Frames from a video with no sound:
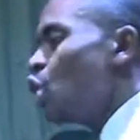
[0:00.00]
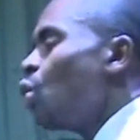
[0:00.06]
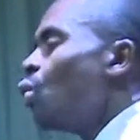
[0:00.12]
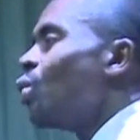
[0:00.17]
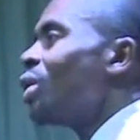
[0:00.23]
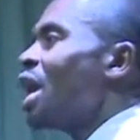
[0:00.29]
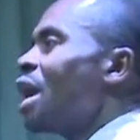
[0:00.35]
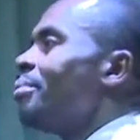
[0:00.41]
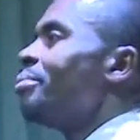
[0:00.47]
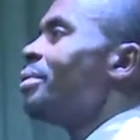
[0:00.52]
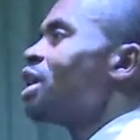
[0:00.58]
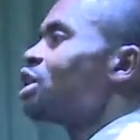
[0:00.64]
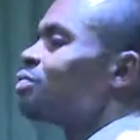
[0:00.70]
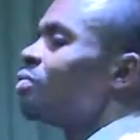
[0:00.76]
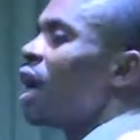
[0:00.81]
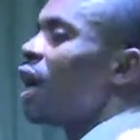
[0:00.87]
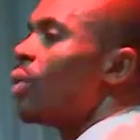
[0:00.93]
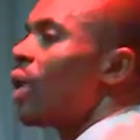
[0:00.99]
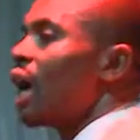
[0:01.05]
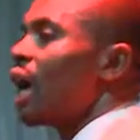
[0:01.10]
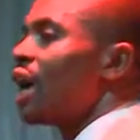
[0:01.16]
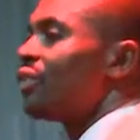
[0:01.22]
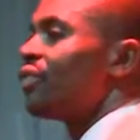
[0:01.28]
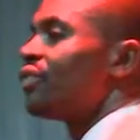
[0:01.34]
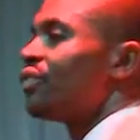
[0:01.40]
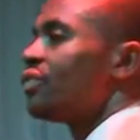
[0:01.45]
When I met my
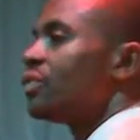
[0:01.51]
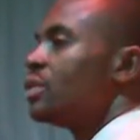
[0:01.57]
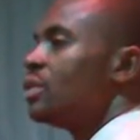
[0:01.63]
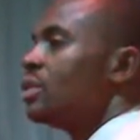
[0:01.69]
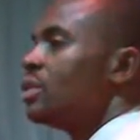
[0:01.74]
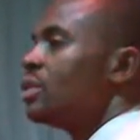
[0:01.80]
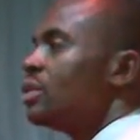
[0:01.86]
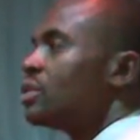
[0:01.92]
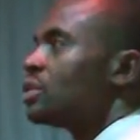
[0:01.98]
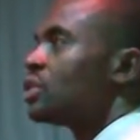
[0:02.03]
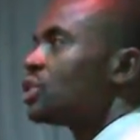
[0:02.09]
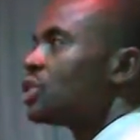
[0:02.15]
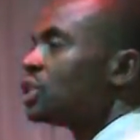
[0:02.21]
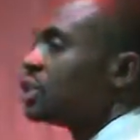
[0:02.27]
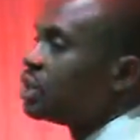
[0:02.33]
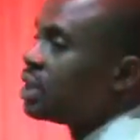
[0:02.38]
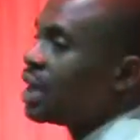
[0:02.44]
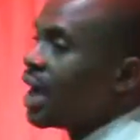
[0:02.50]
wife, she didn't